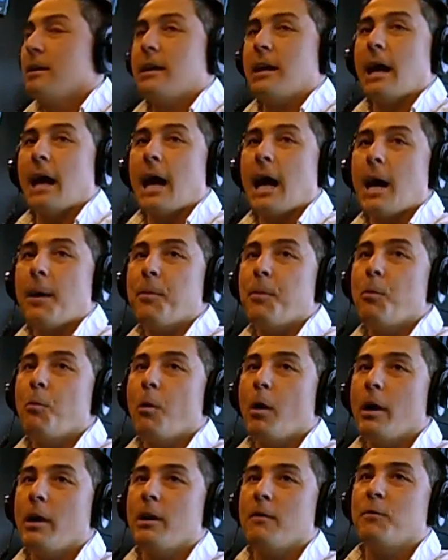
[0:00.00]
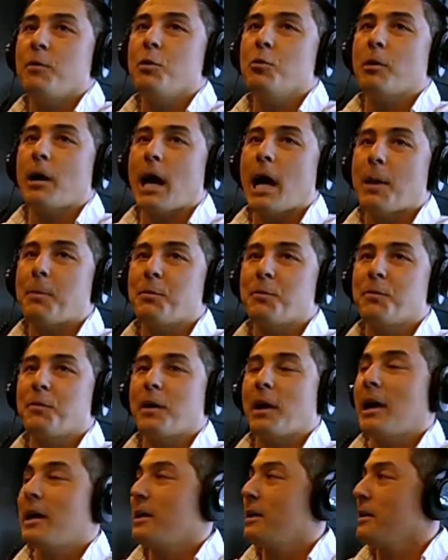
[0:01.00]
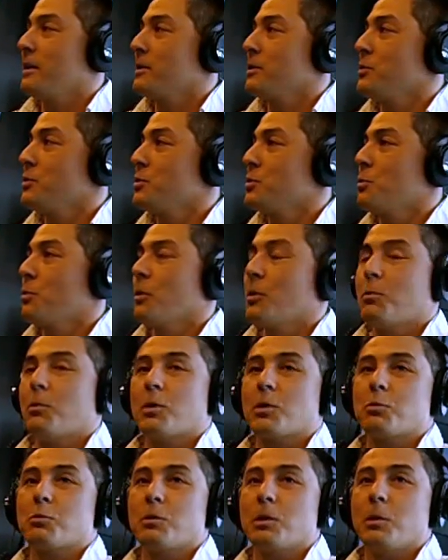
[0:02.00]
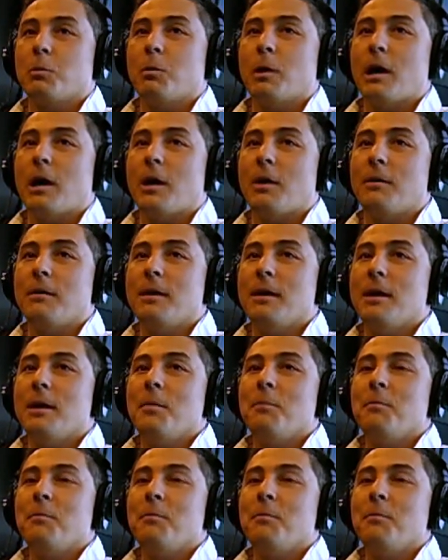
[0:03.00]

The Apple one, if you're Apple-fied, I like to use the word, works really well